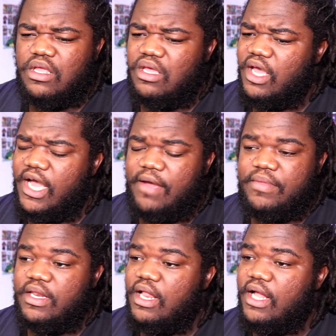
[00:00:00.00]
I
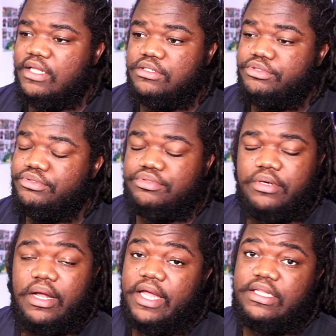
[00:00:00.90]
mean, I,
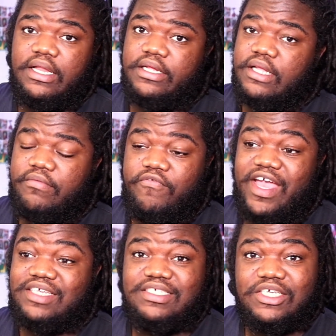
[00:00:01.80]
I like that. I like that.
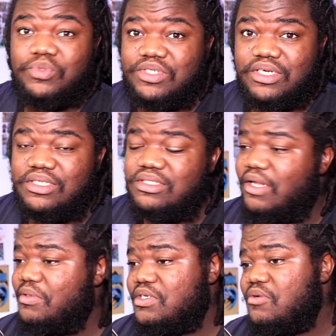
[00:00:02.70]
Fast Six was good. That
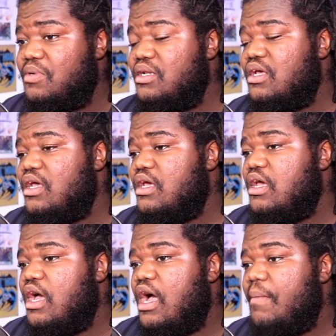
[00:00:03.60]
was a good one.
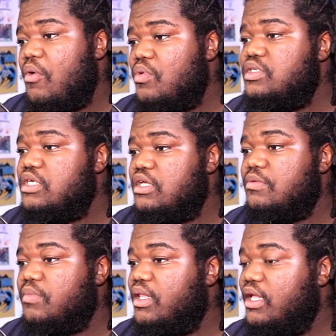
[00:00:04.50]
Um, but we'll see.
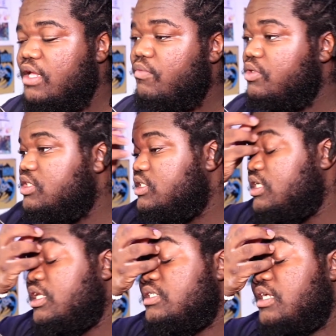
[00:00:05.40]
Uh, we'll just see.
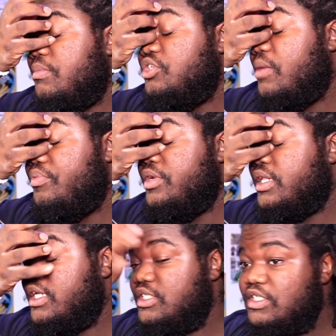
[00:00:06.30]
Instead of me trying to predict,
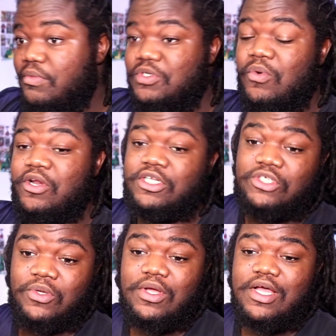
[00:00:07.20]
let's just see what's going on.
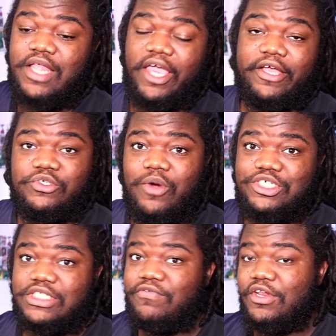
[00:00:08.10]
So thank you guys for watching
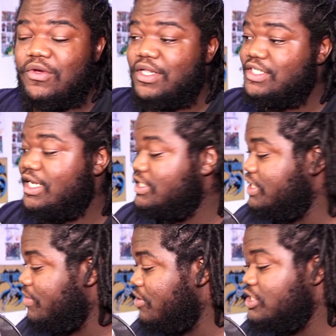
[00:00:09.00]
this video. Let's get in this thing,
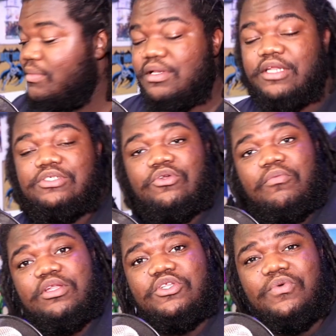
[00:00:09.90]
man. We'll talk about you normally do.